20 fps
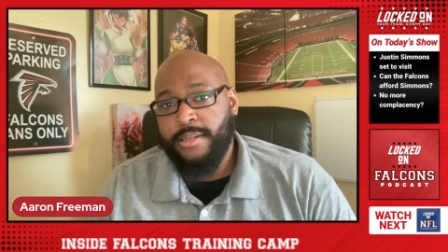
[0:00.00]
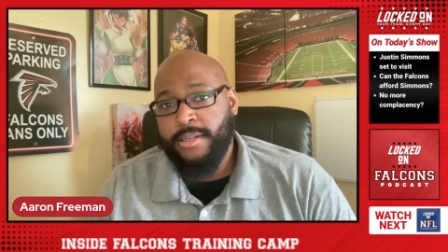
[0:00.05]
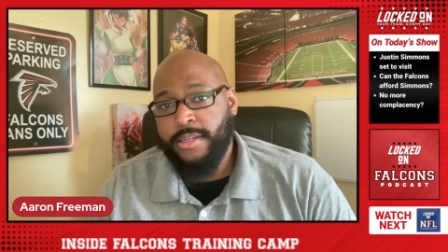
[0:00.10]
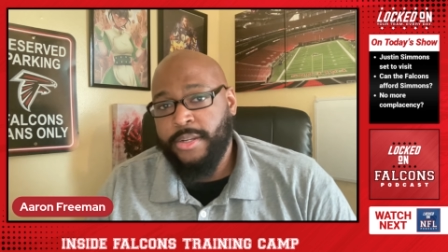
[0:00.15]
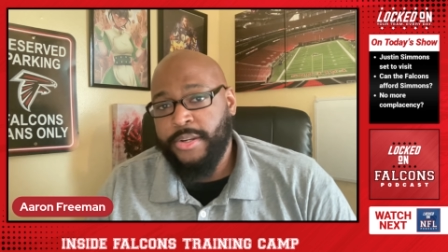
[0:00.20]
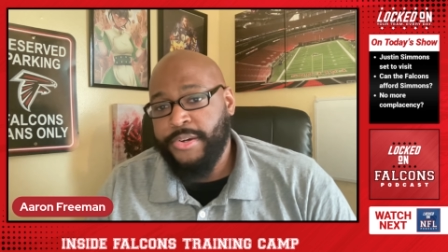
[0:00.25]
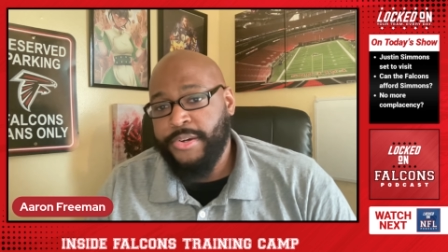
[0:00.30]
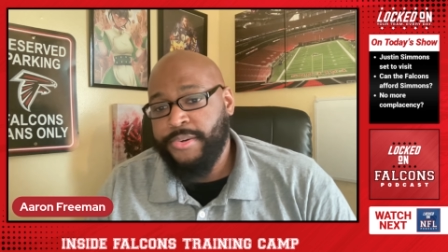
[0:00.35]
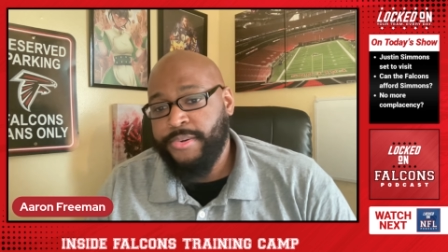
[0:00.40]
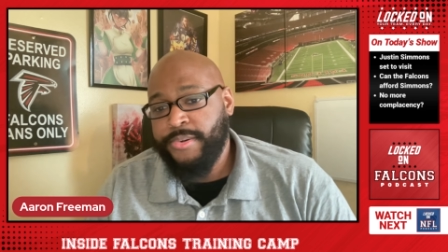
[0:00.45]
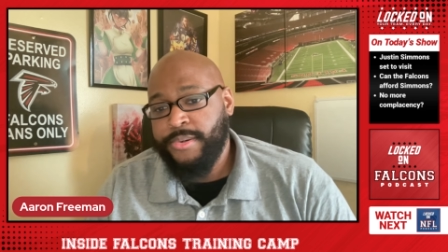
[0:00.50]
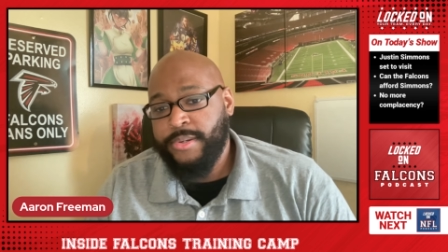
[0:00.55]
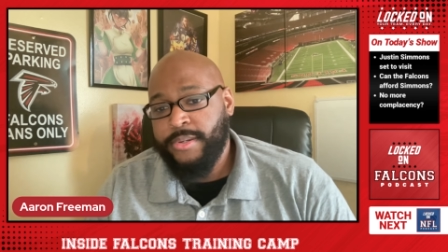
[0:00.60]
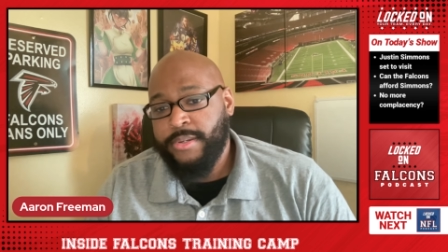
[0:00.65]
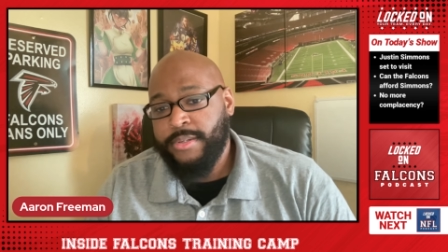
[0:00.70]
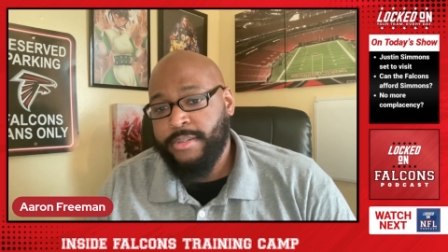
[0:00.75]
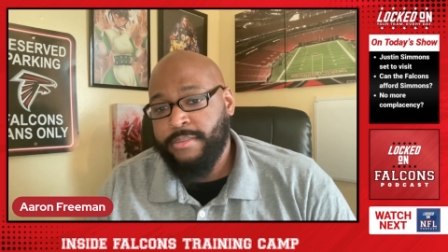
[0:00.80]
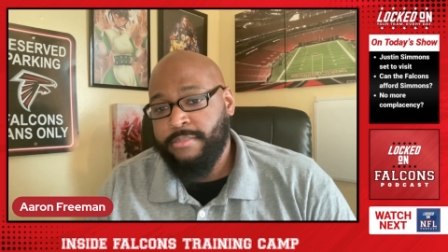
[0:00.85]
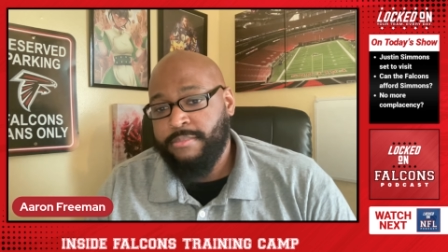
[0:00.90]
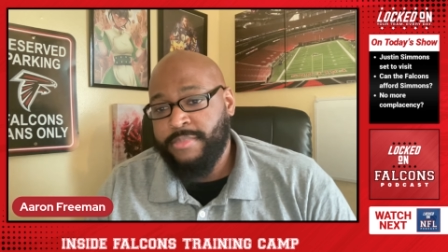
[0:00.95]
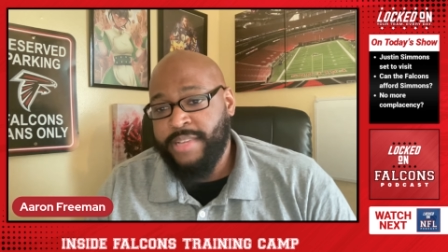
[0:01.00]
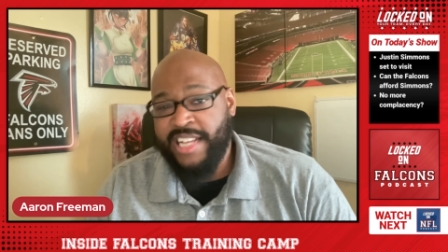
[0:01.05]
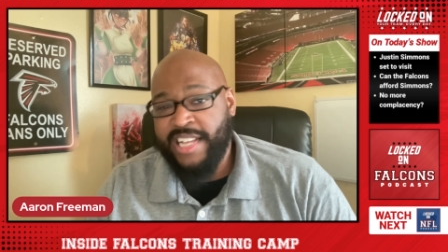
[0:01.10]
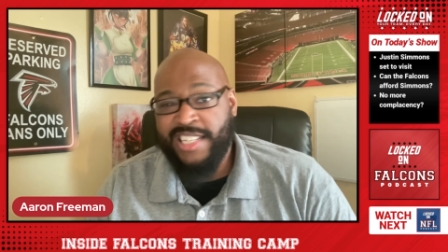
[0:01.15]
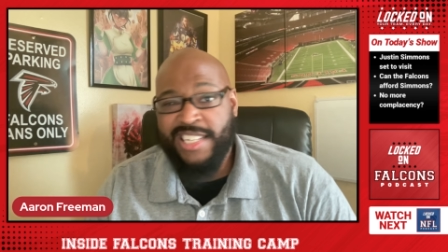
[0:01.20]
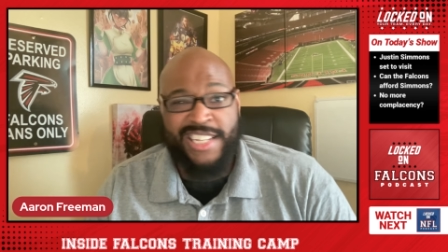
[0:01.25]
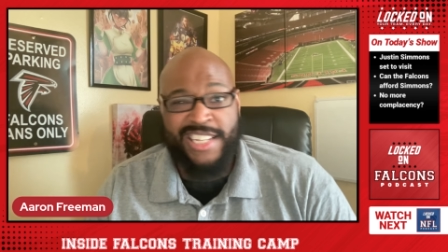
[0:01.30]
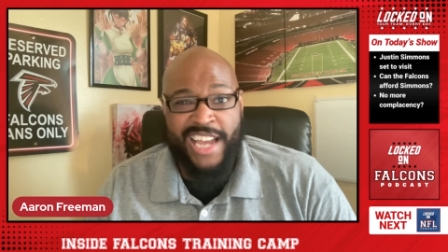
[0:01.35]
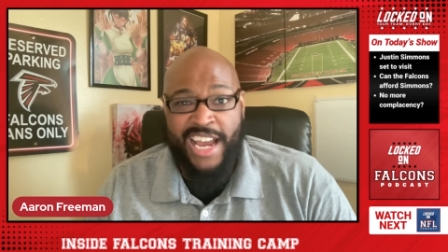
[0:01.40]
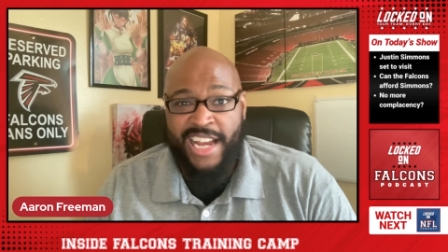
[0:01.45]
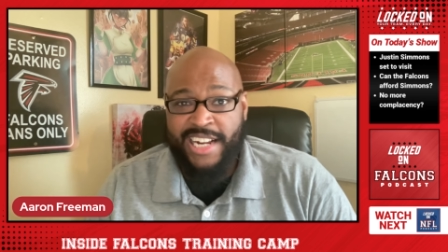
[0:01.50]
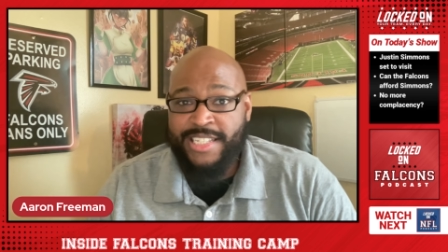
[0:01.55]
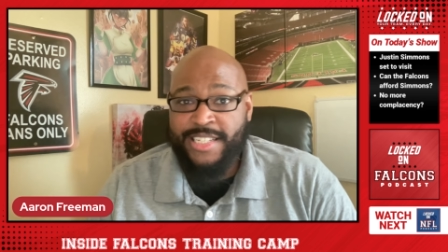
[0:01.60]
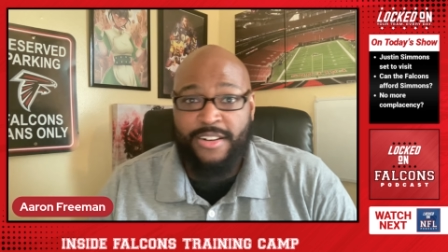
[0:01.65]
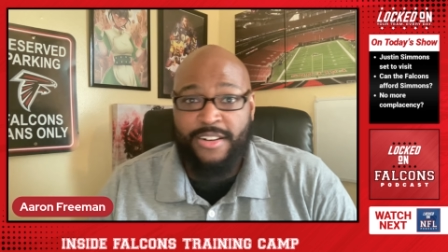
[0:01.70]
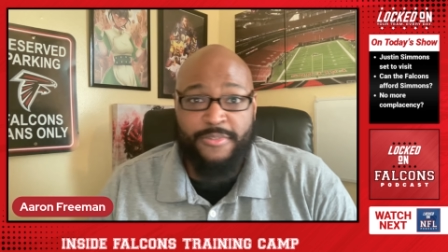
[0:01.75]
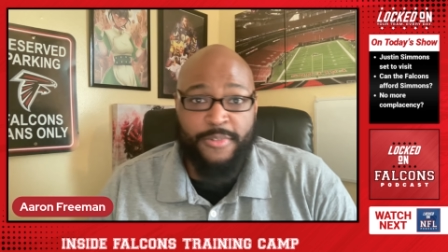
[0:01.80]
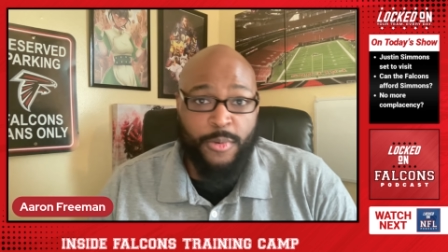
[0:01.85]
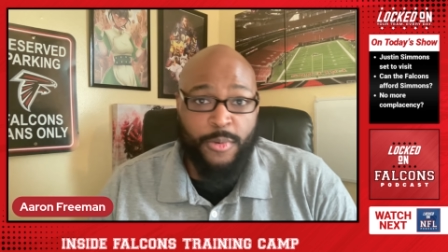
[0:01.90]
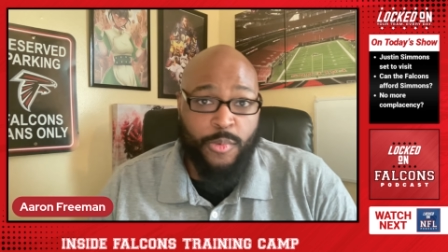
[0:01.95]
you know, had to kind of
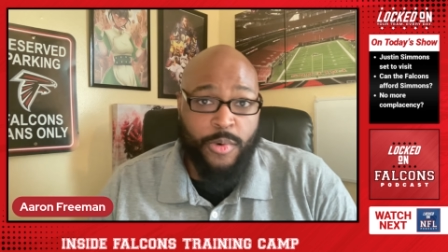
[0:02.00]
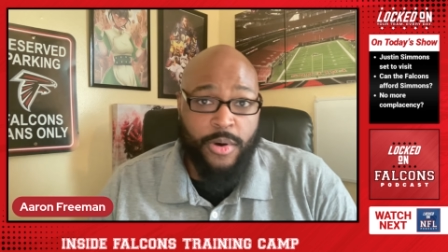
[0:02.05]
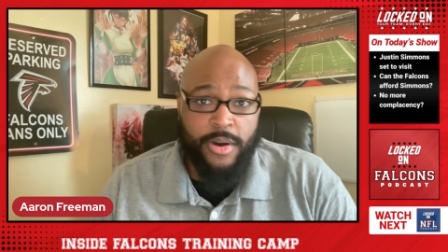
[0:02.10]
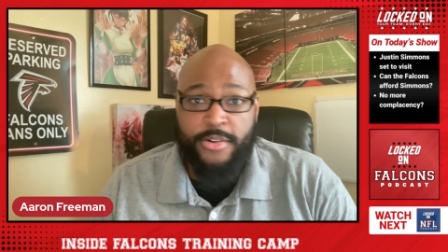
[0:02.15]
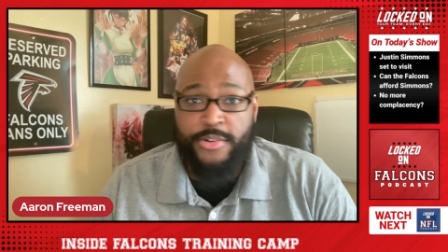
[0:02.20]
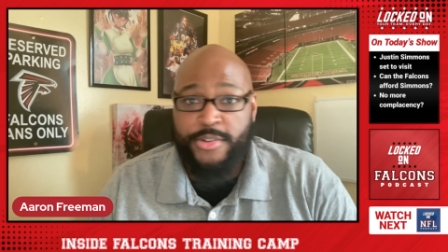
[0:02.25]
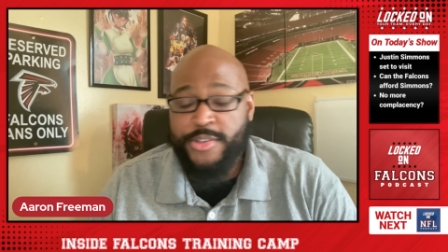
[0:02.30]
settle for one